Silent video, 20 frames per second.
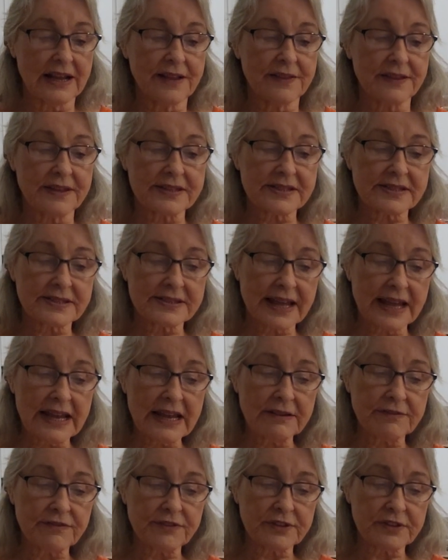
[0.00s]
the
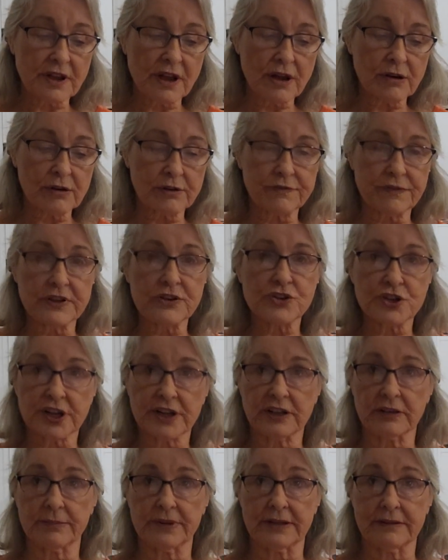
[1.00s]
state photography
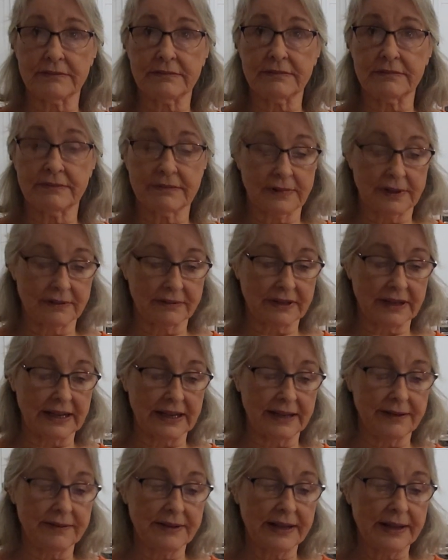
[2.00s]
chairman,
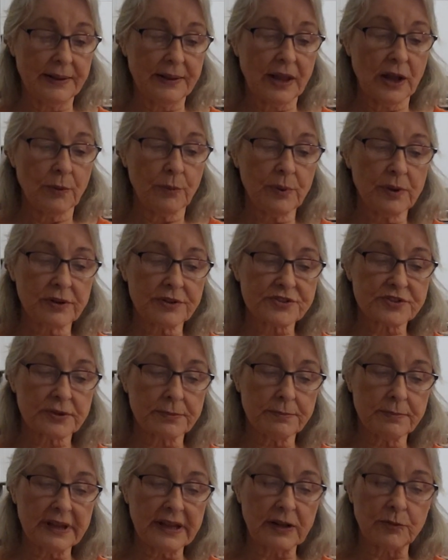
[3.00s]
okay, will
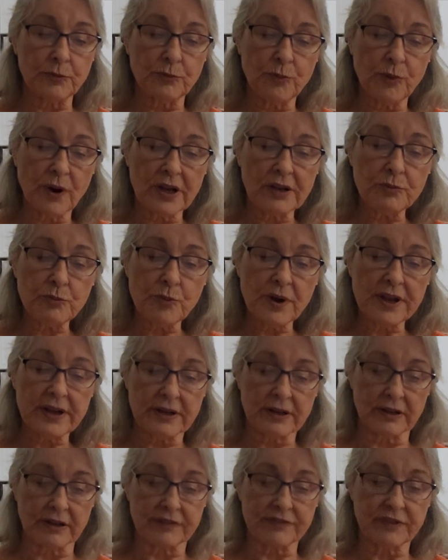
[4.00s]
submit one
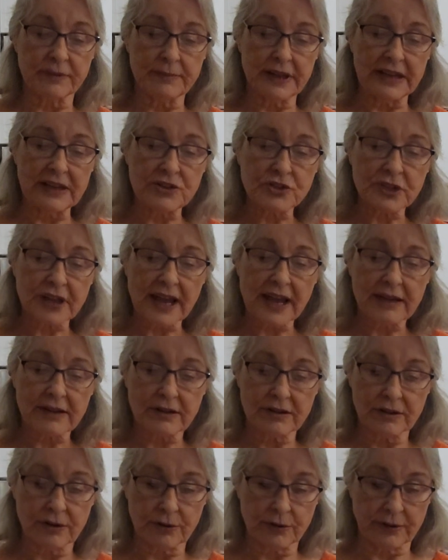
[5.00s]
winner from each
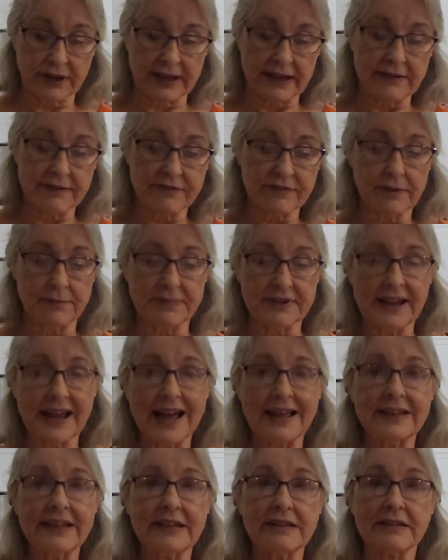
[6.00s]
category from
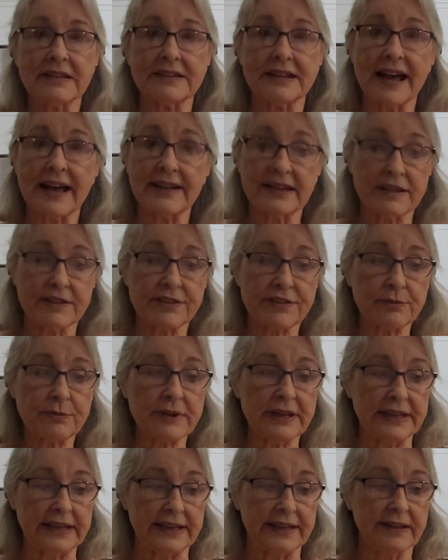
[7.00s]
90 to
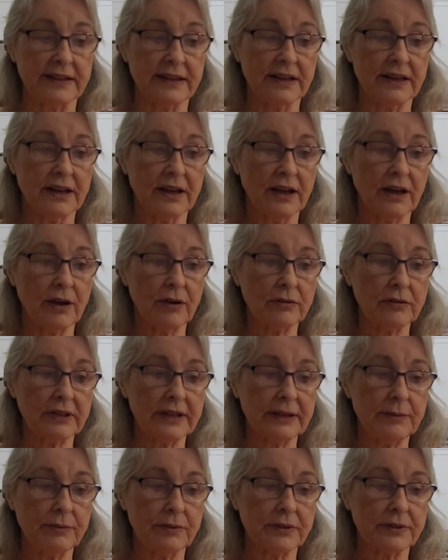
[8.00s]
93.
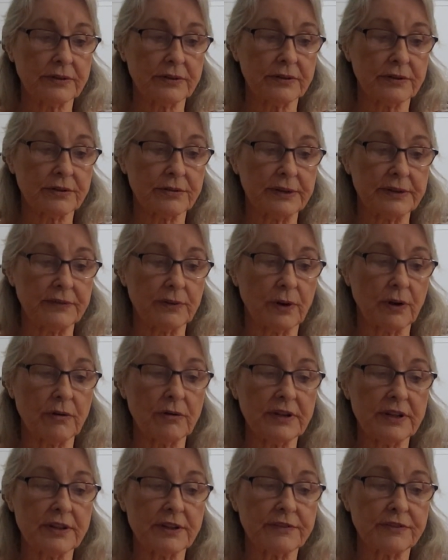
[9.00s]
Only 1, 2, 3, 4,
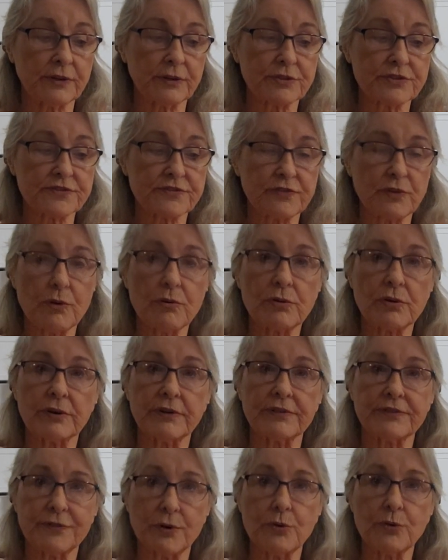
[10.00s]
only the first
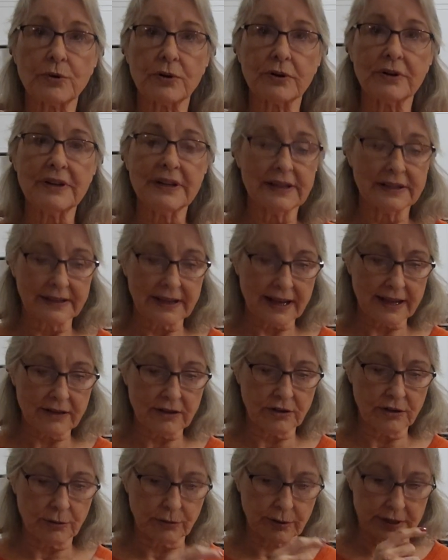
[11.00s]
four
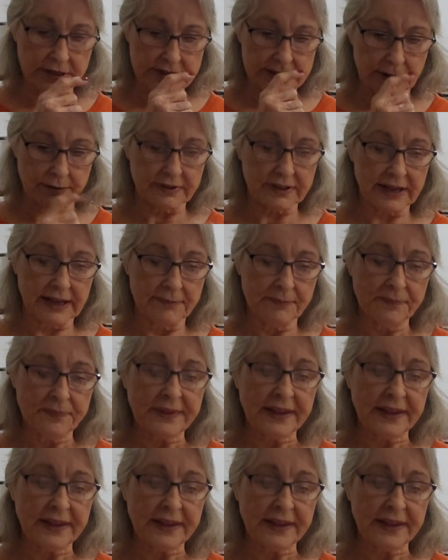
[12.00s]
categories, okay.